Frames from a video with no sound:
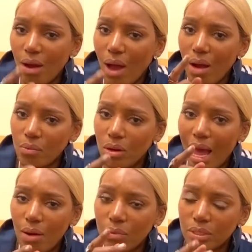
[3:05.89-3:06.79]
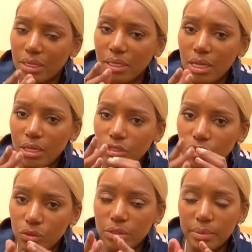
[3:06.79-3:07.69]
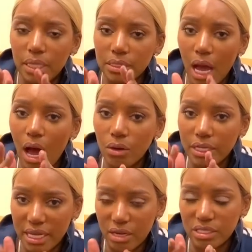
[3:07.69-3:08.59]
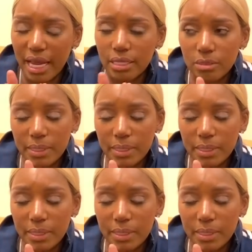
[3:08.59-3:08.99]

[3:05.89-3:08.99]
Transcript: I, I want I want to show some love to all the caretakers,